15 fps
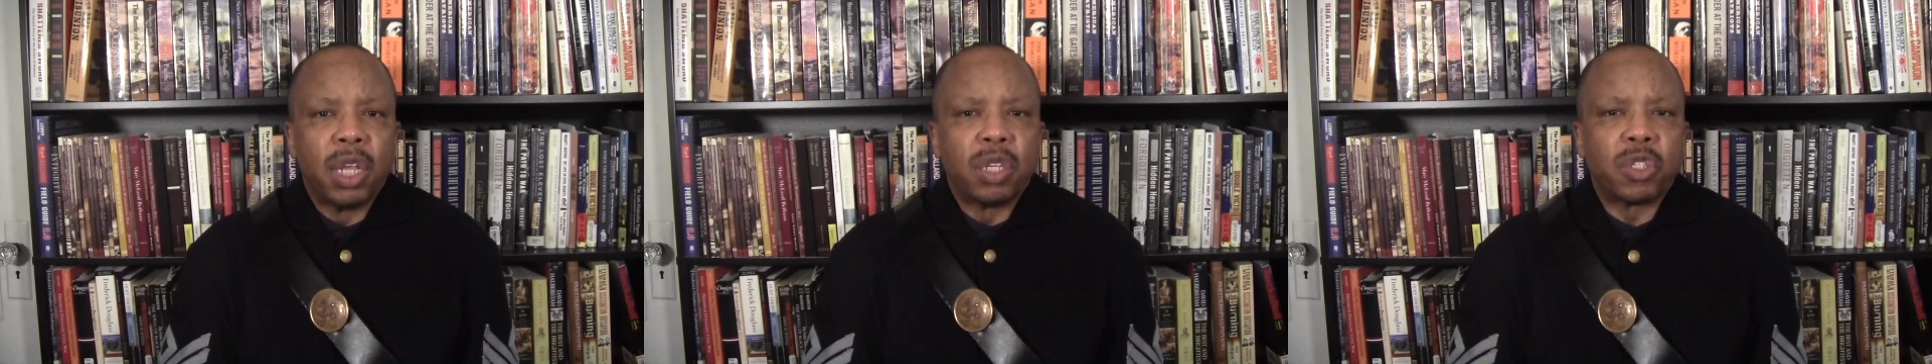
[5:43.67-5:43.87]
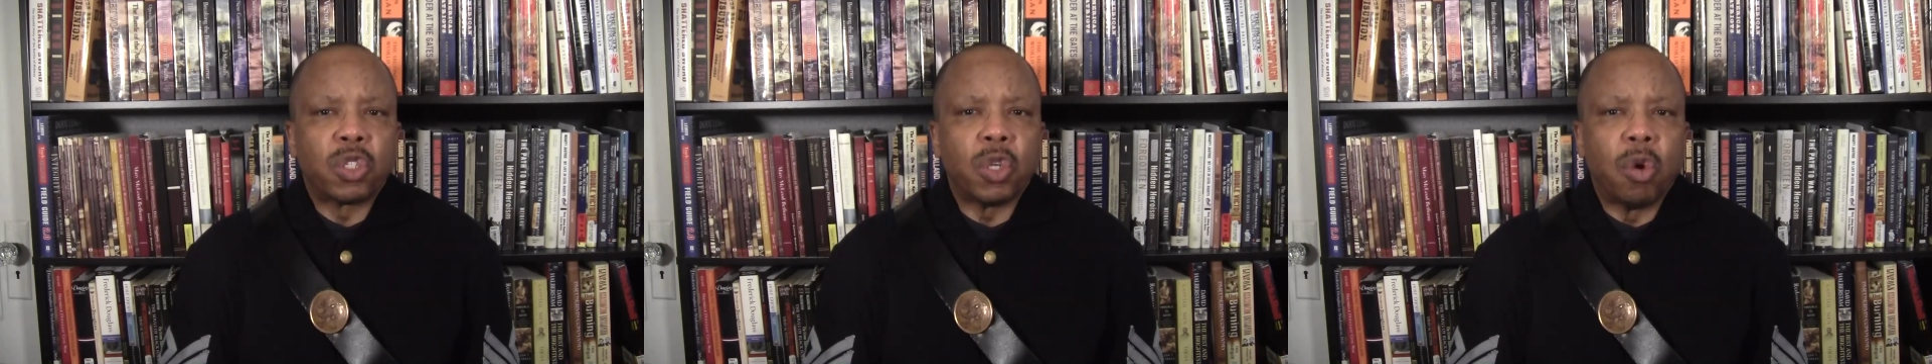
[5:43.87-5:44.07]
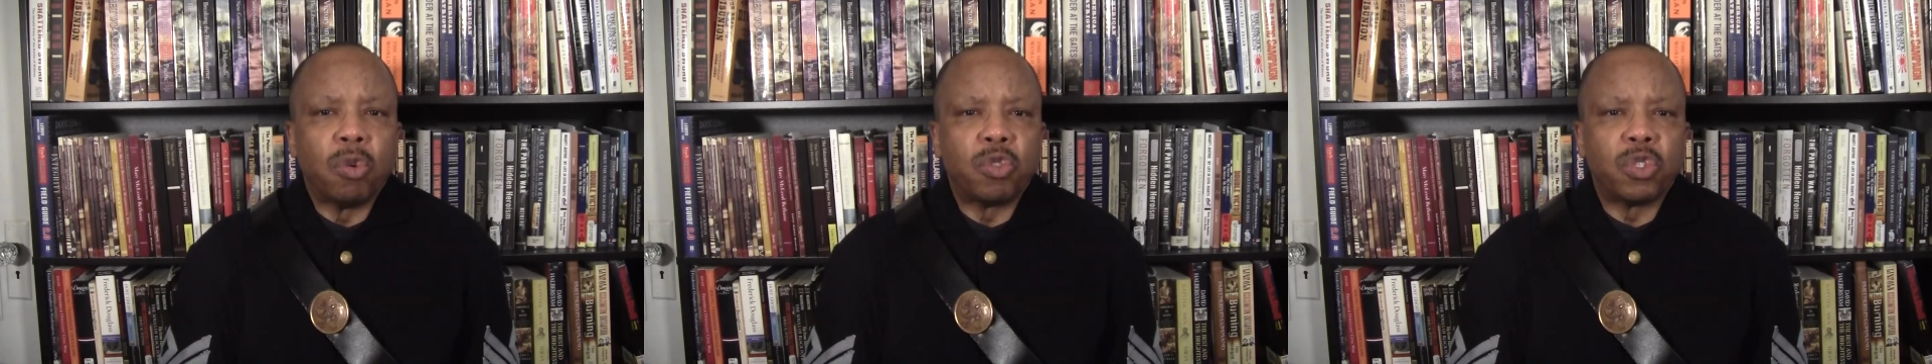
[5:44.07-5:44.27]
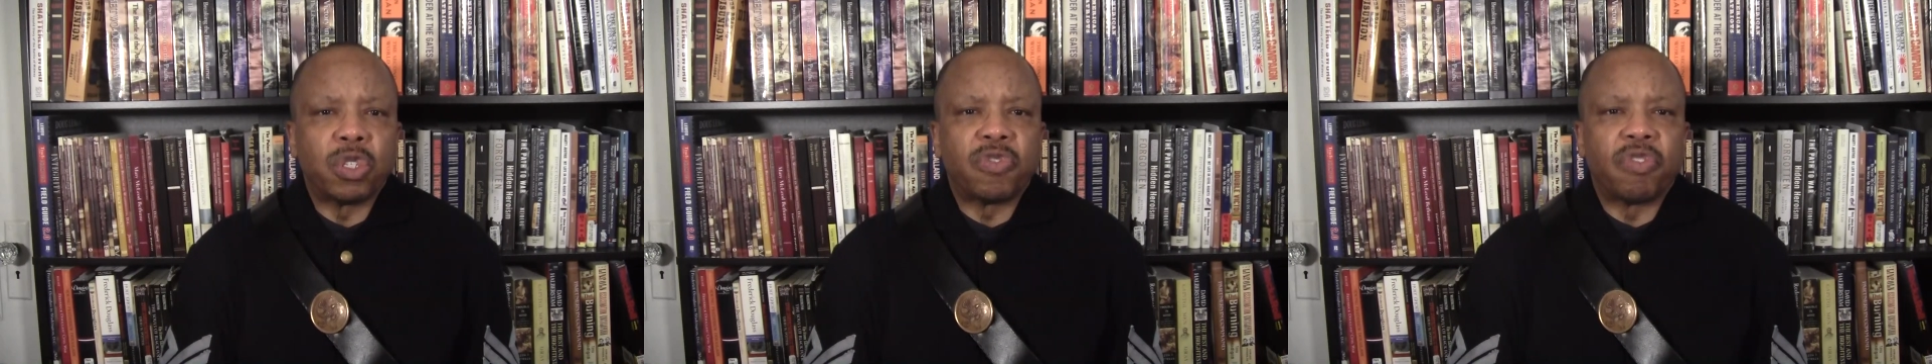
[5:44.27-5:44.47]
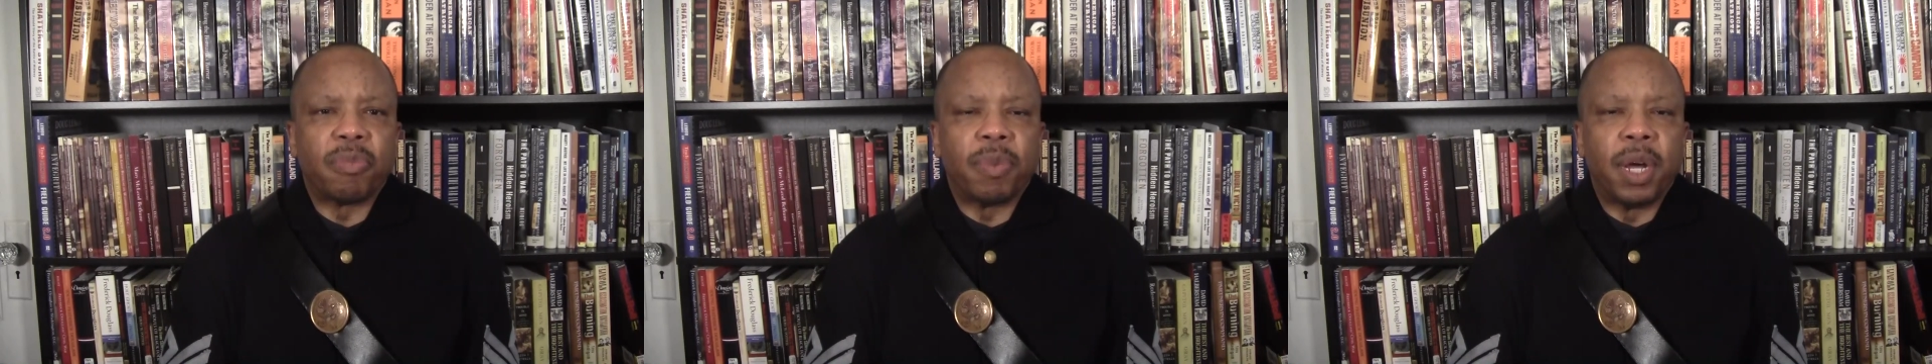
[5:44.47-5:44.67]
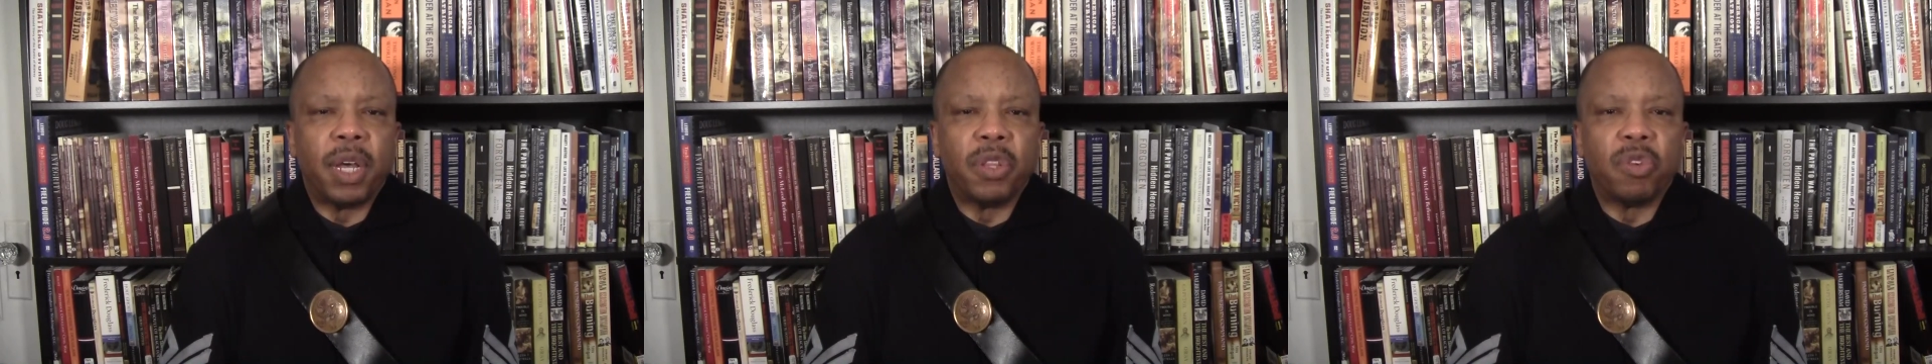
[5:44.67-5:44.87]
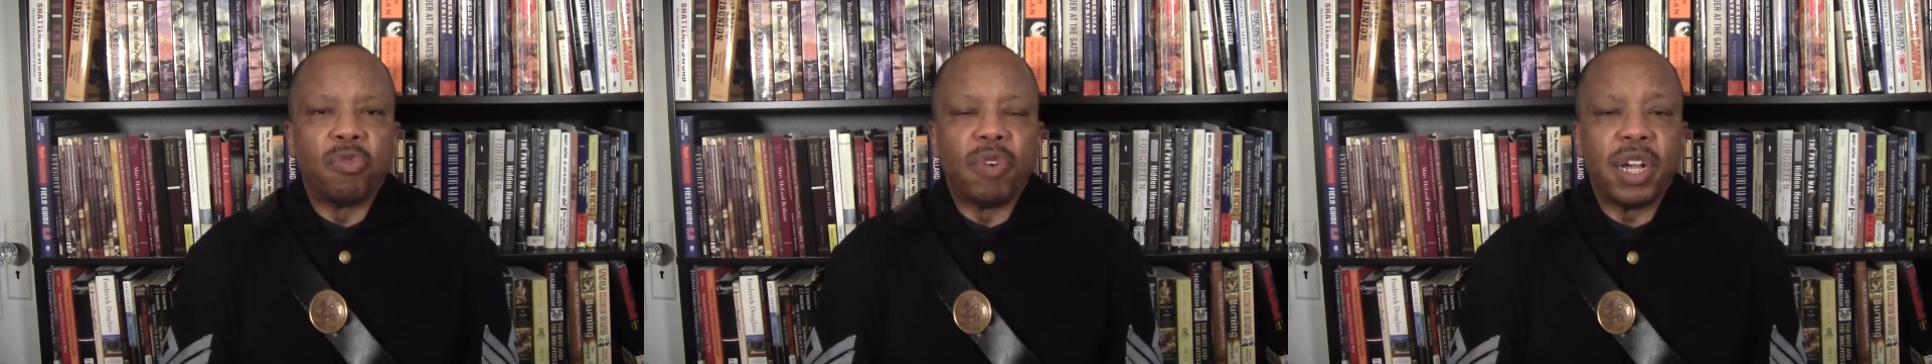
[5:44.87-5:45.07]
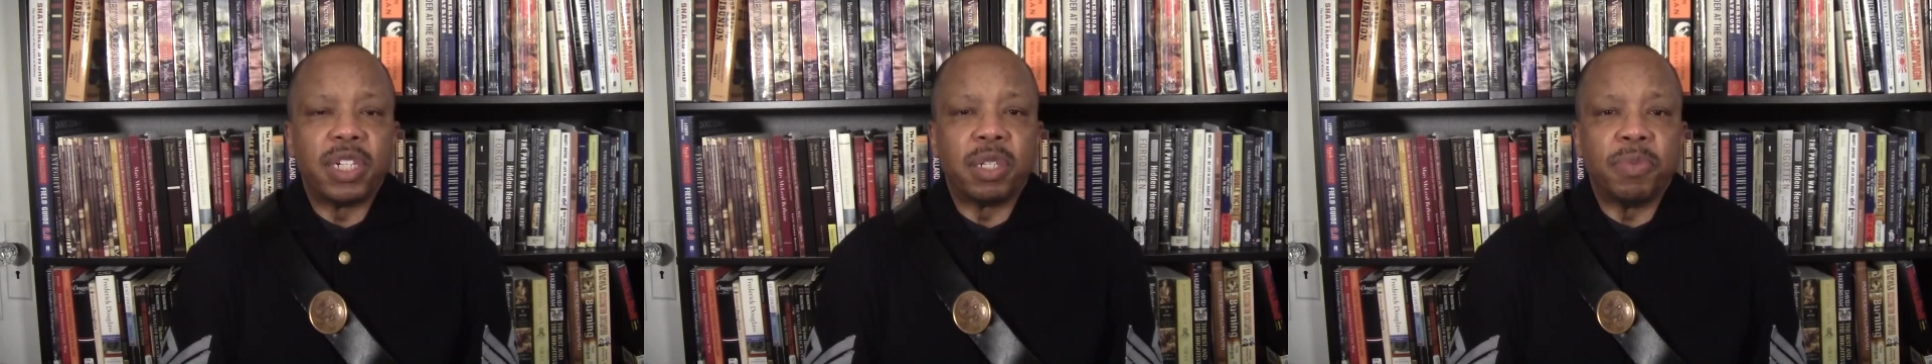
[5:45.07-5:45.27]
soldiers from other
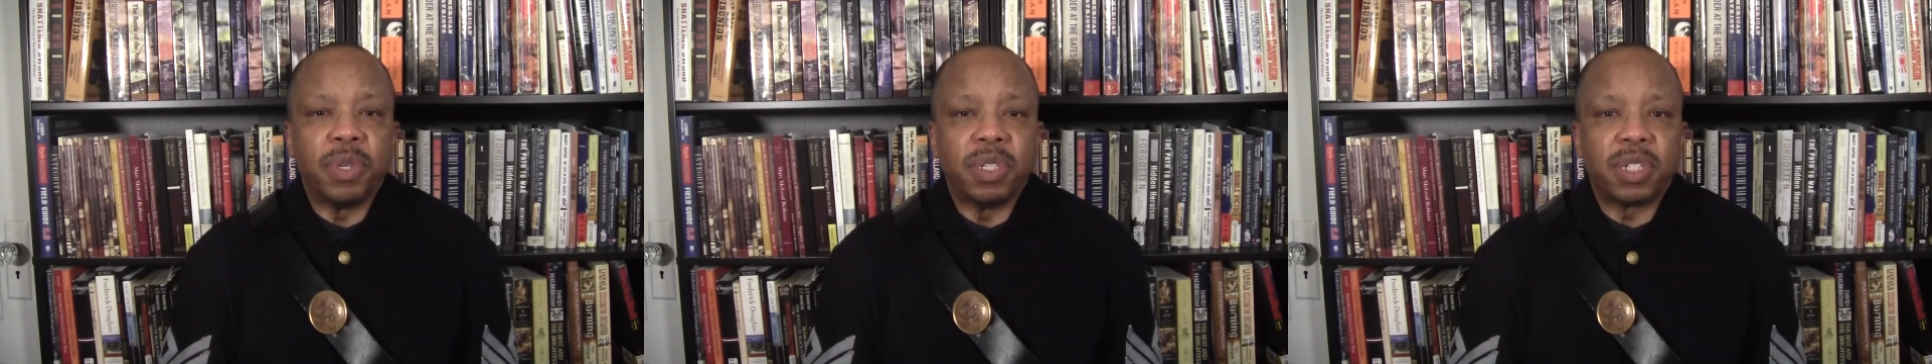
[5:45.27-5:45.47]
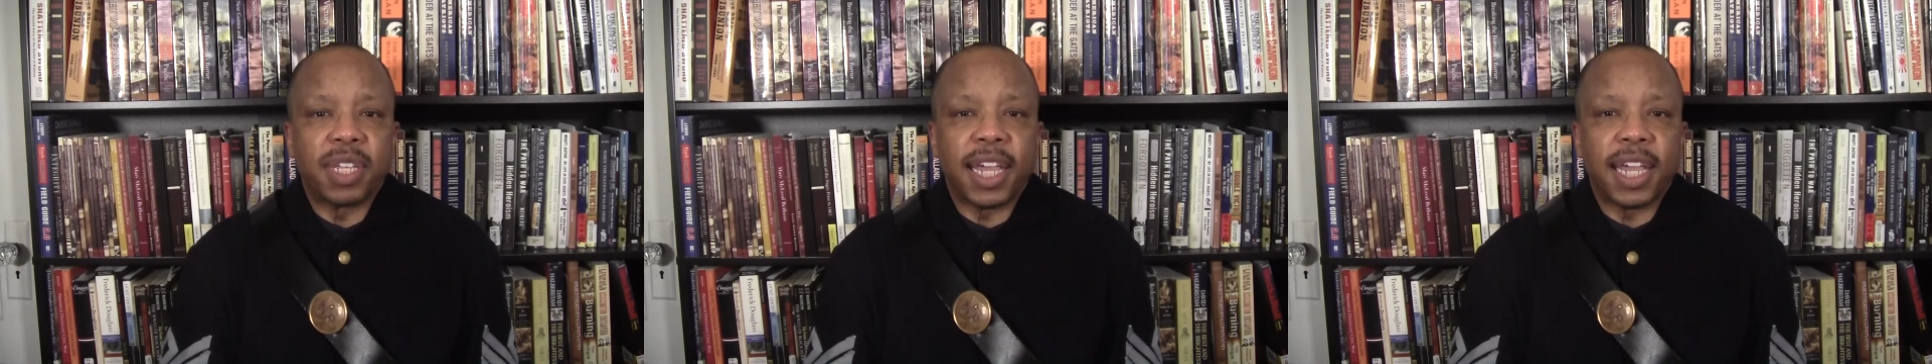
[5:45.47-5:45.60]
regiments